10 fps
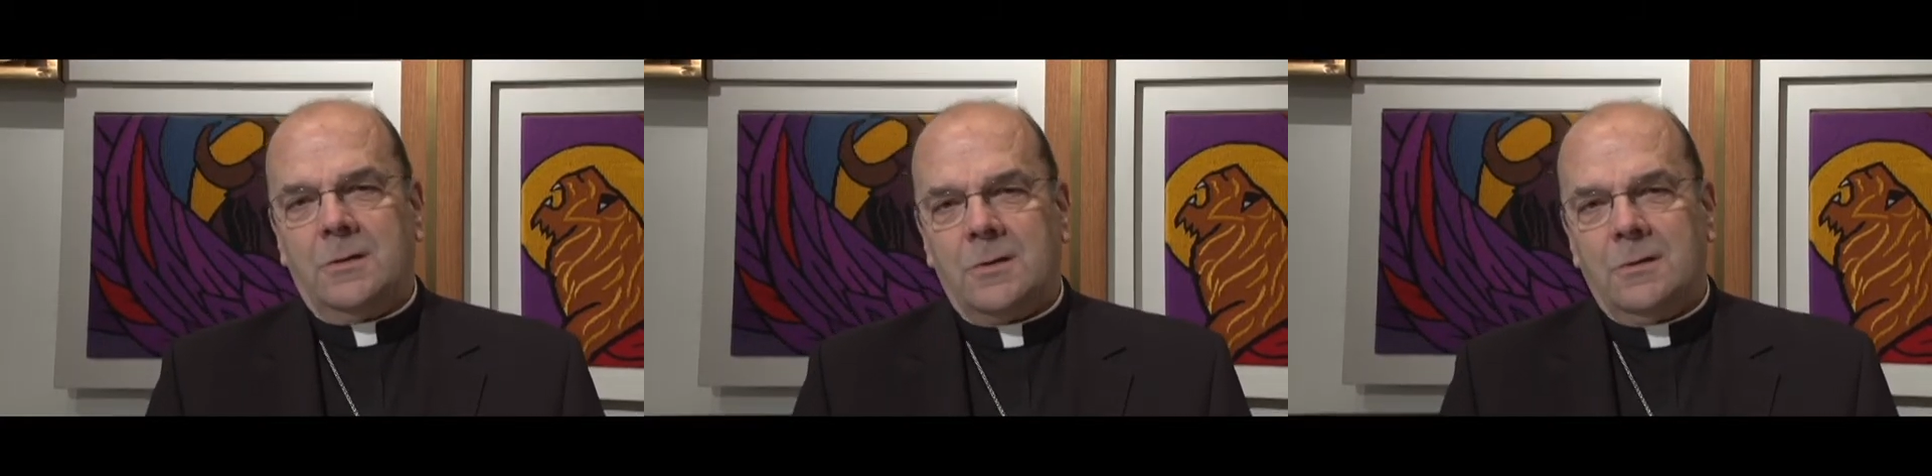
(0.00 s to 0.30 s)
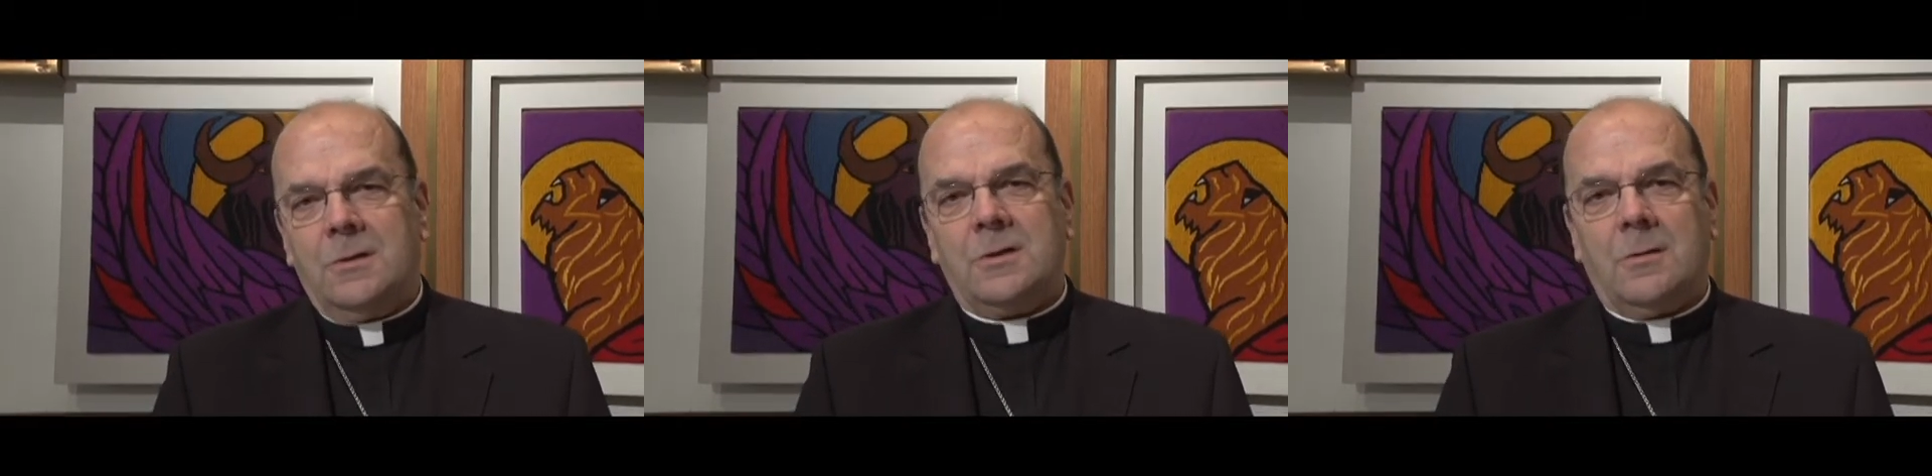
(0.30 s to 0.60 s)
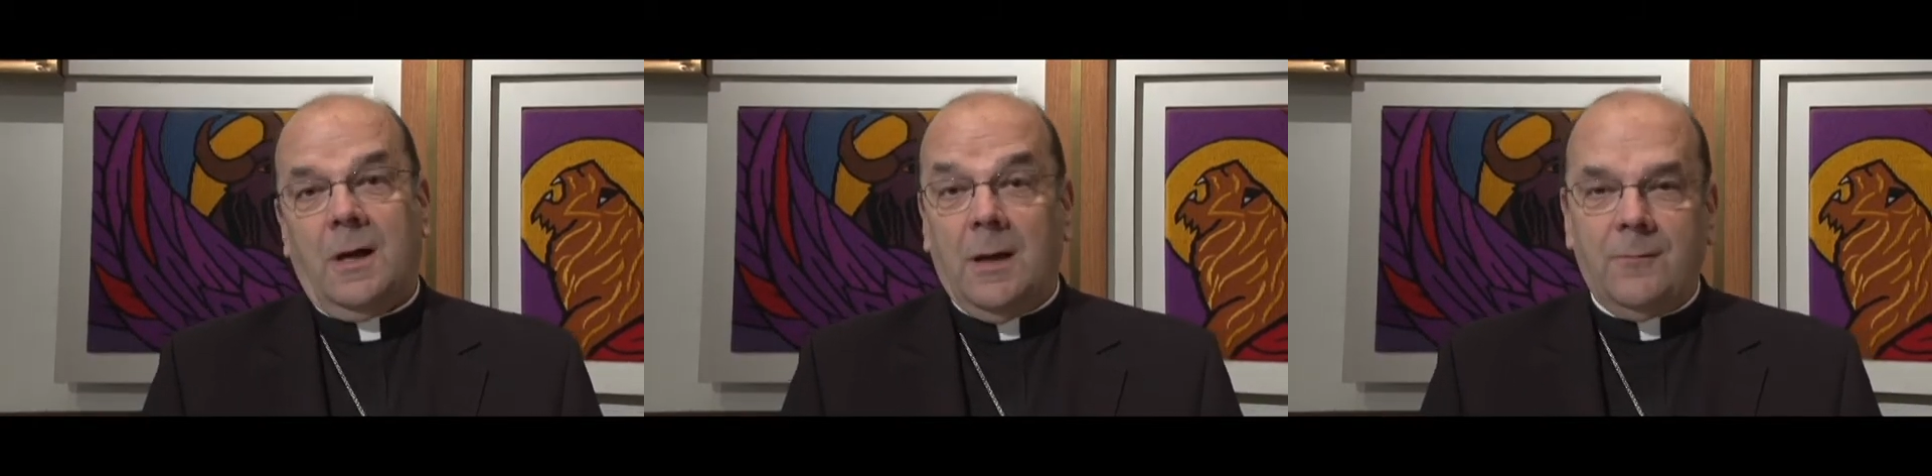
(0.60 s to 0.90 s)
church
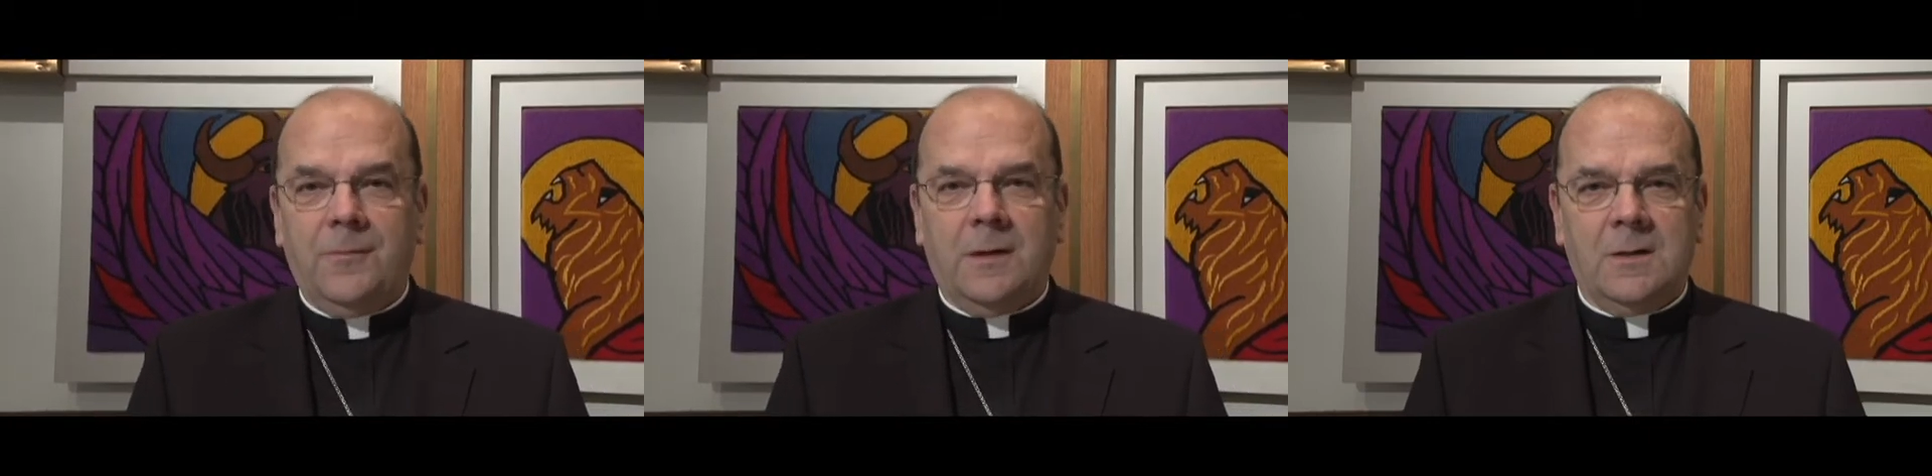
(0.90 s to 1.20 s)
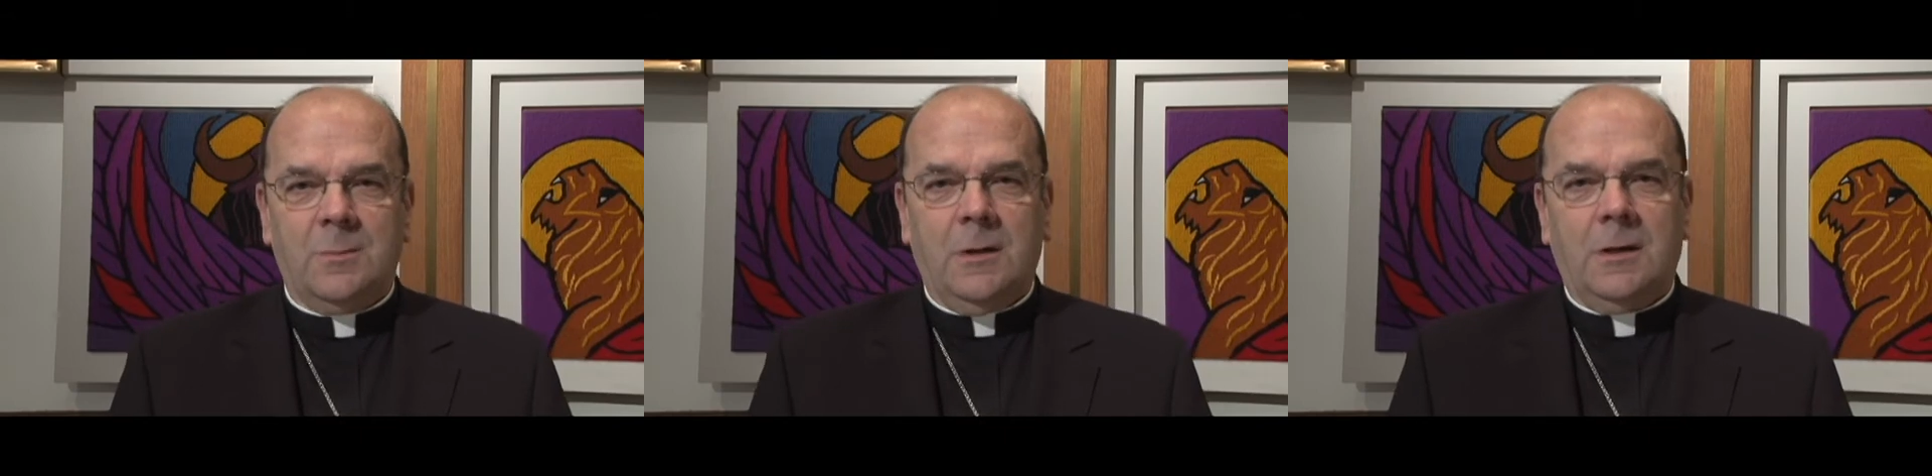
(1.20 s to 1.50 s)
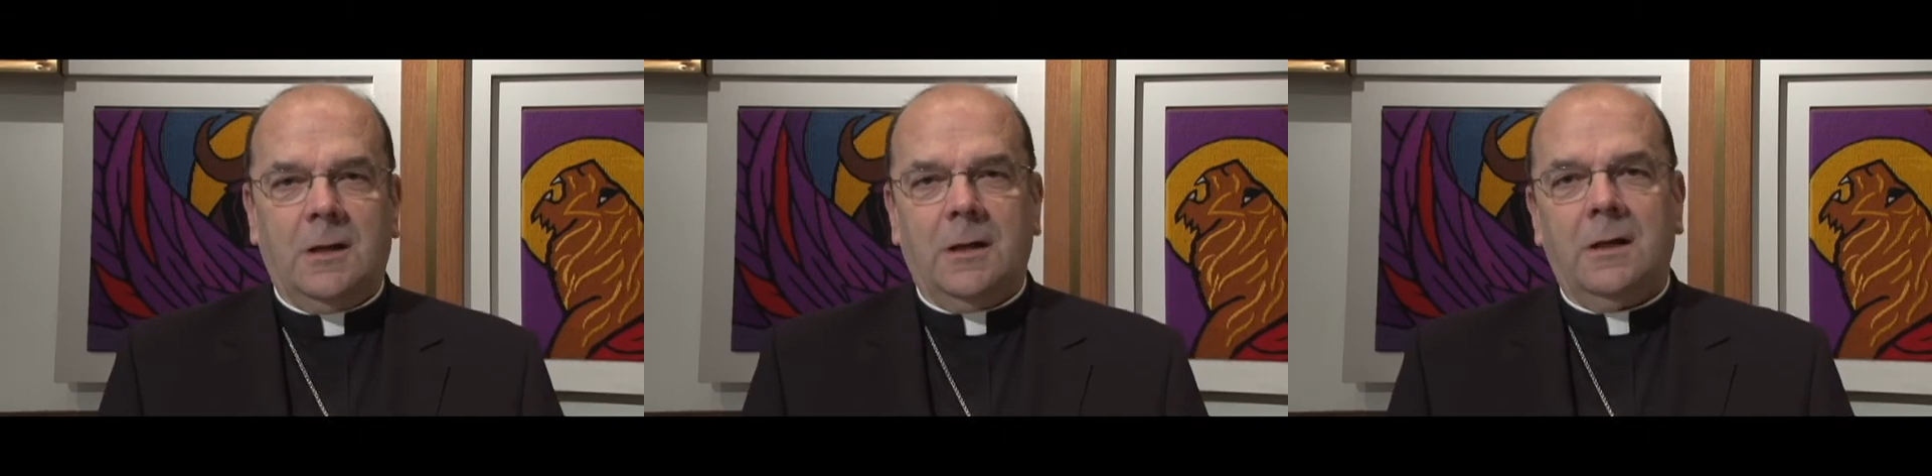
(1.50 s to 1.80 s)
triumphant, as we
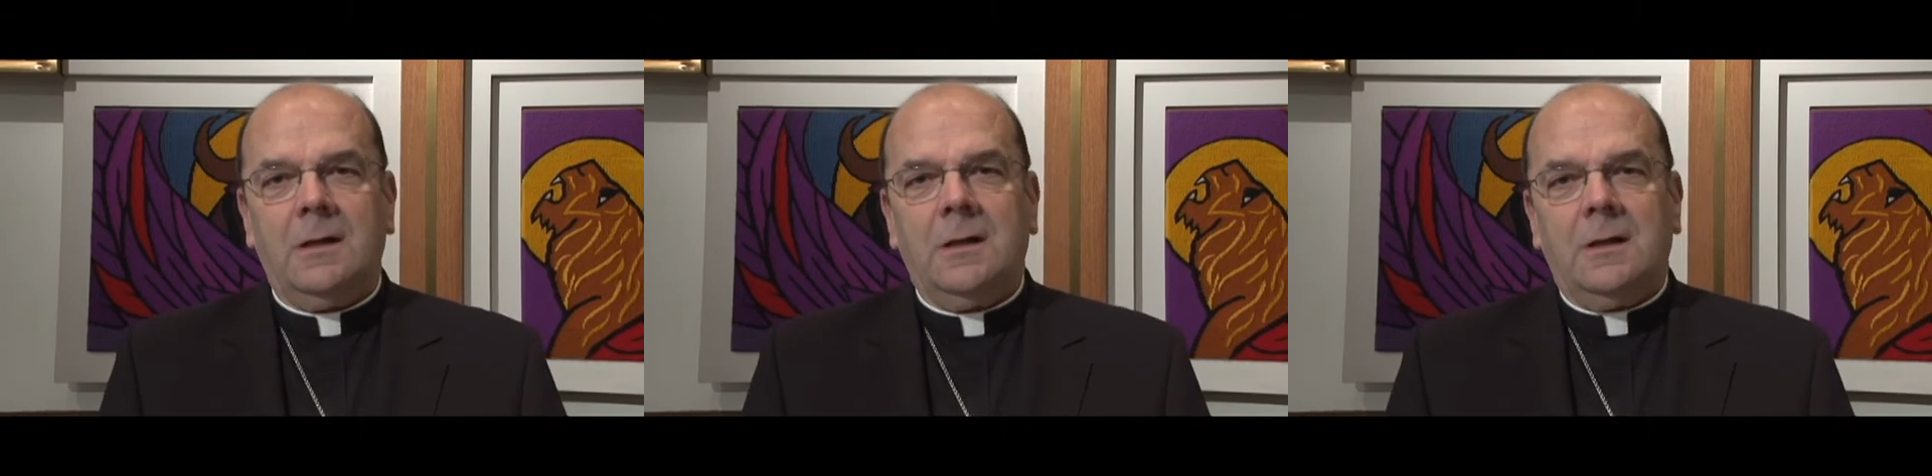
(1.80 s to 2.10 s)
call it,